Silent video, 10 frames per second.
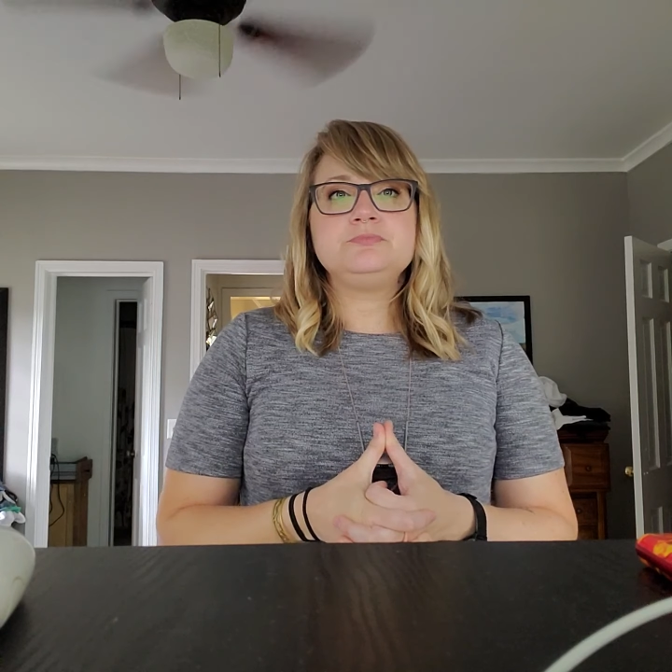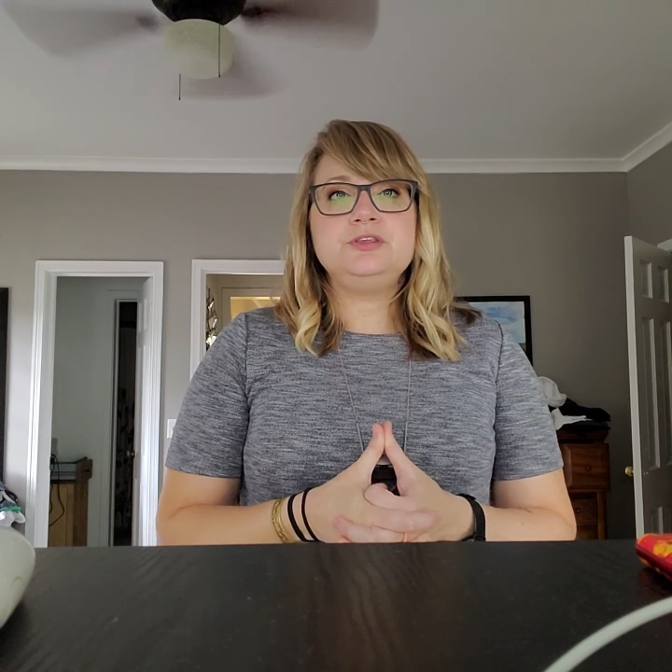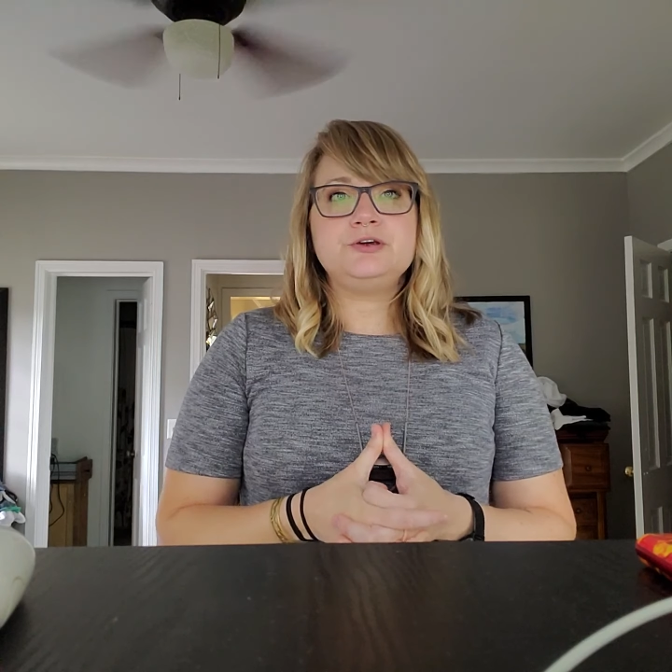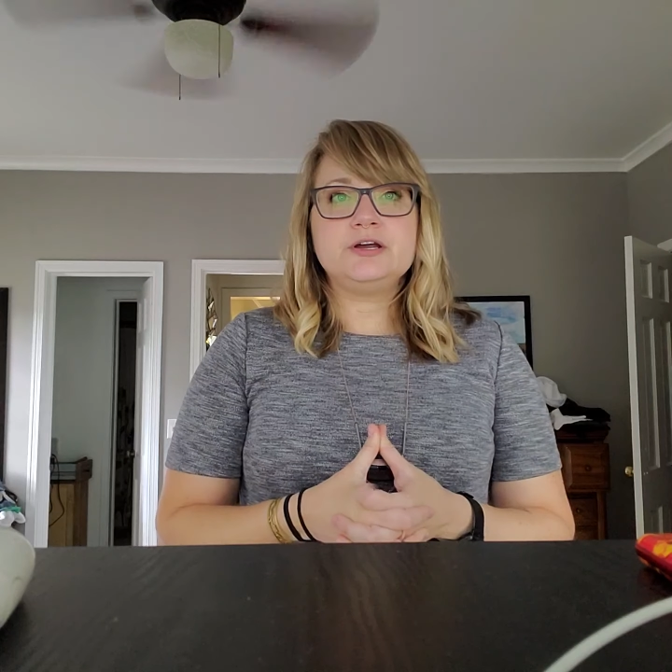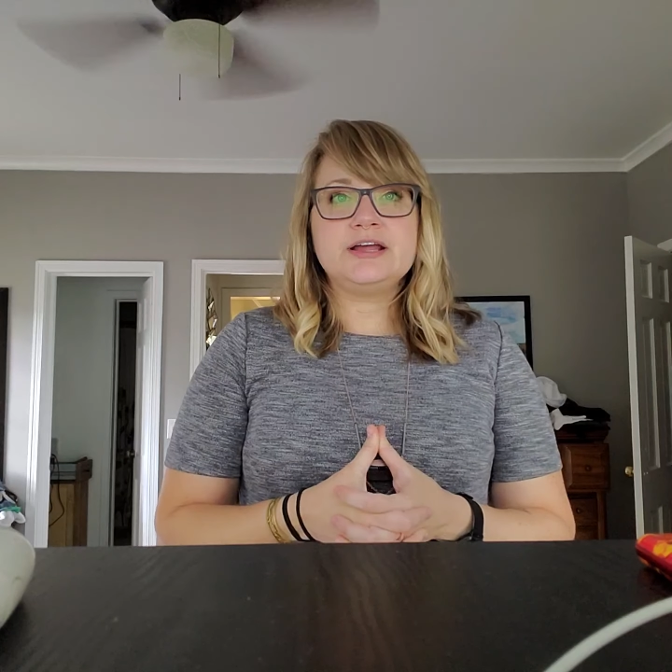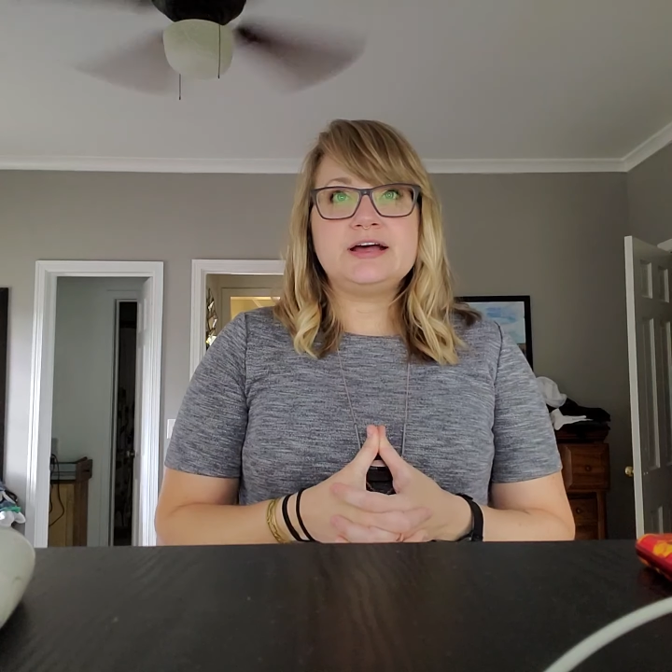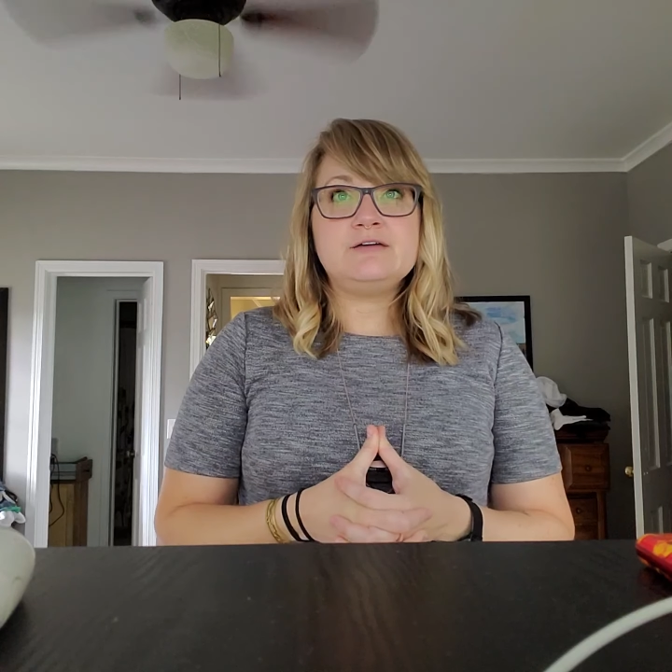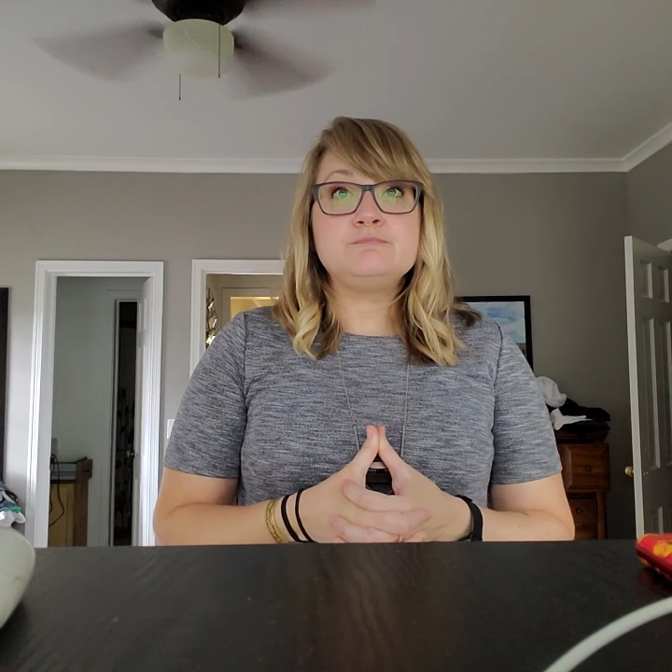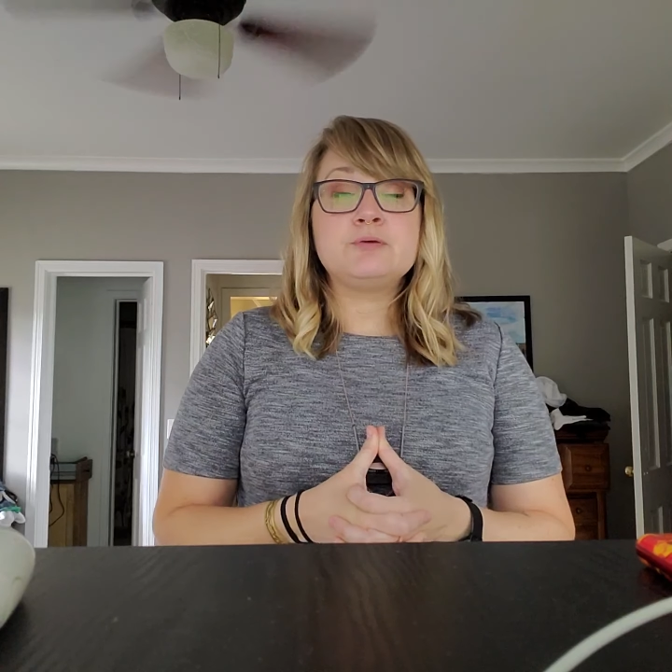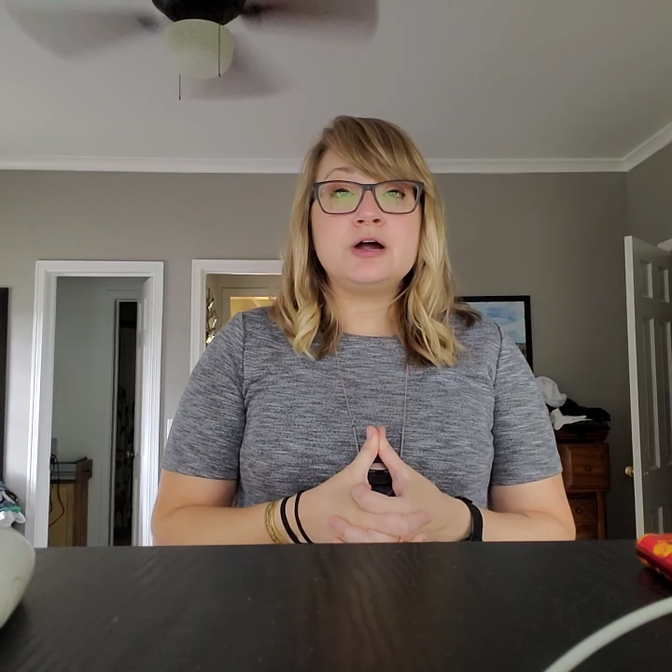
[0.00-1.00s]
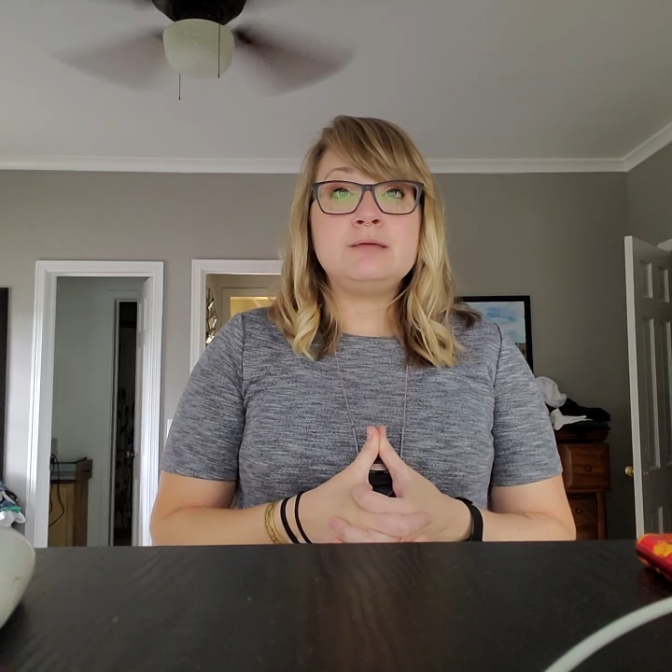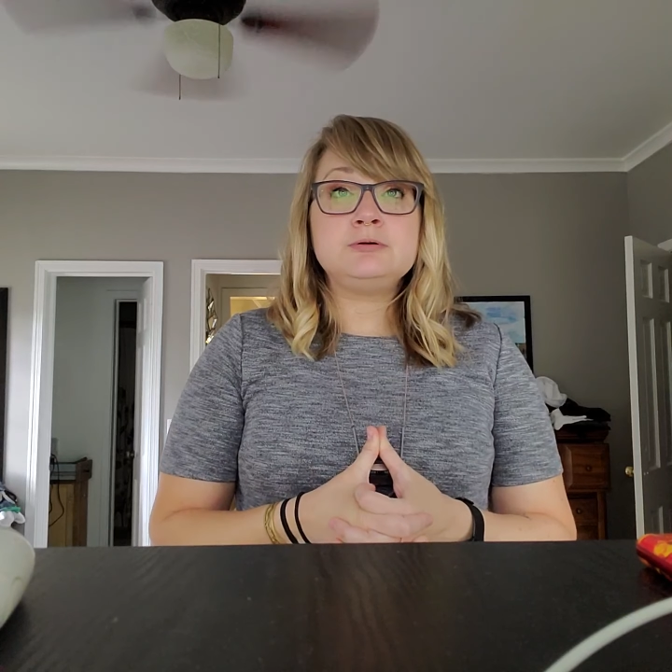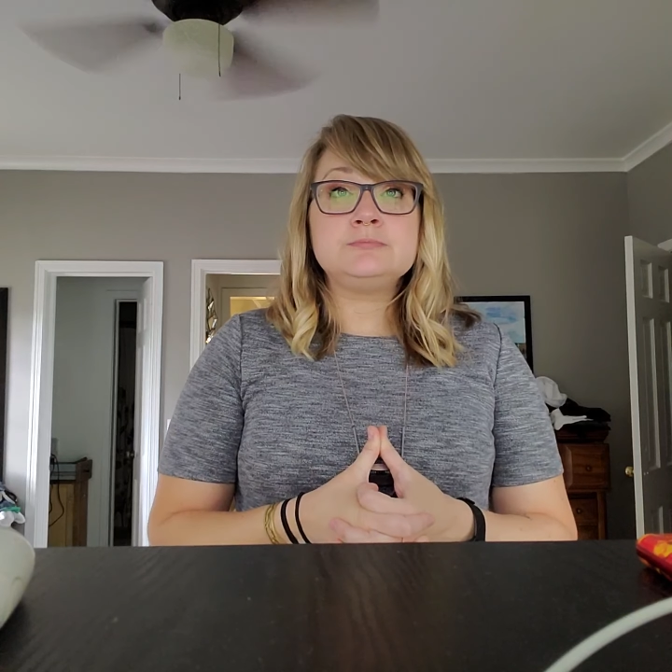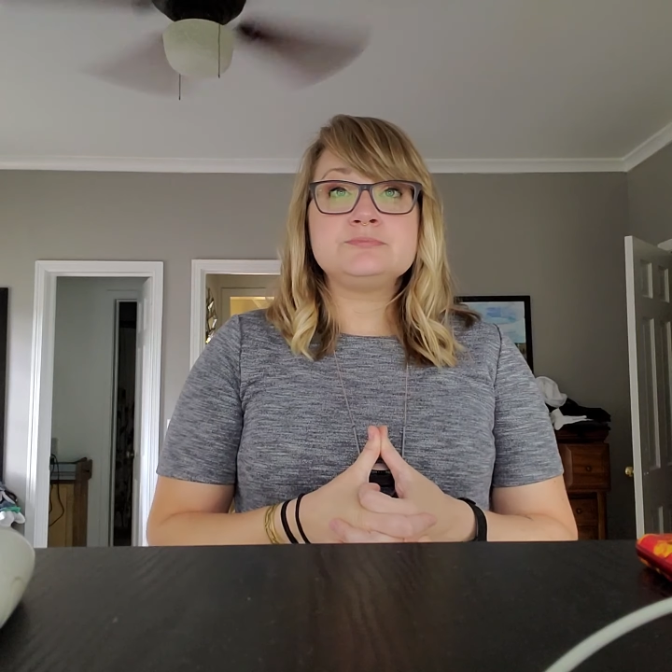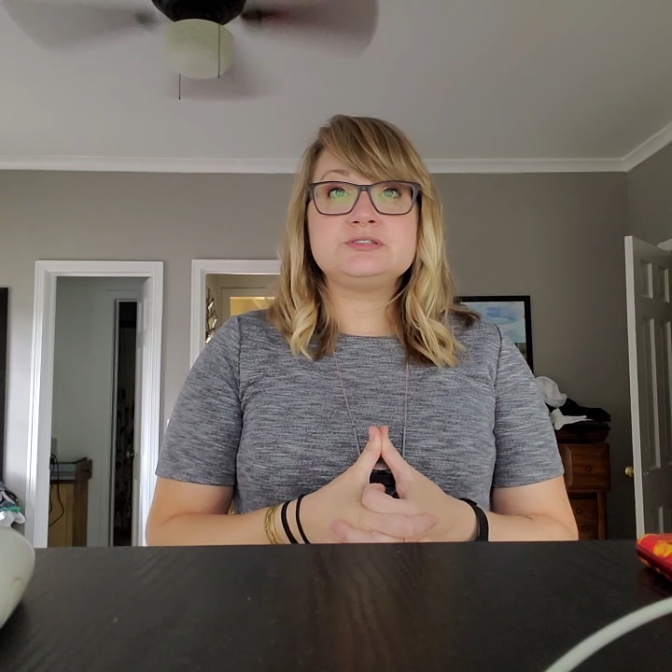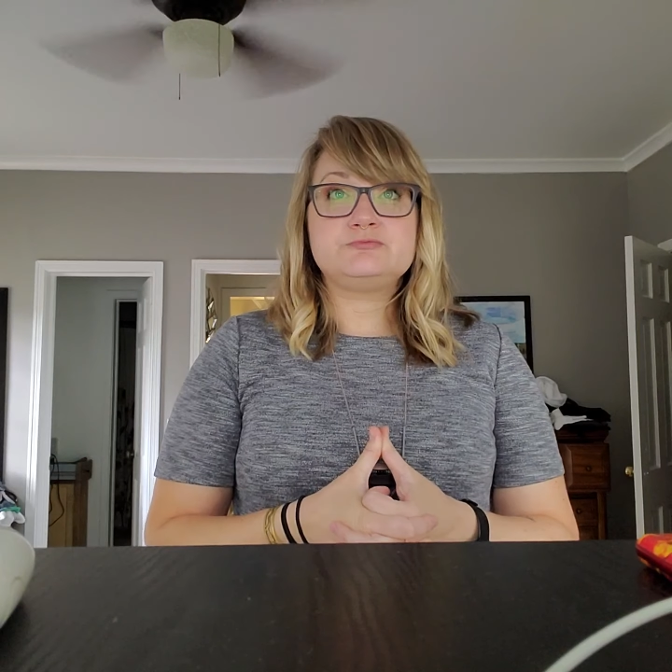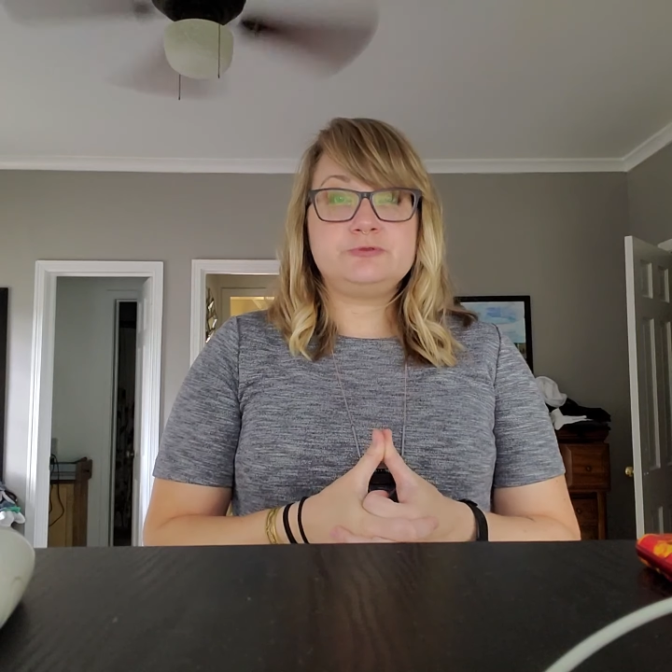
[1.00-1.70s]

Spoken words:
you're going to have problems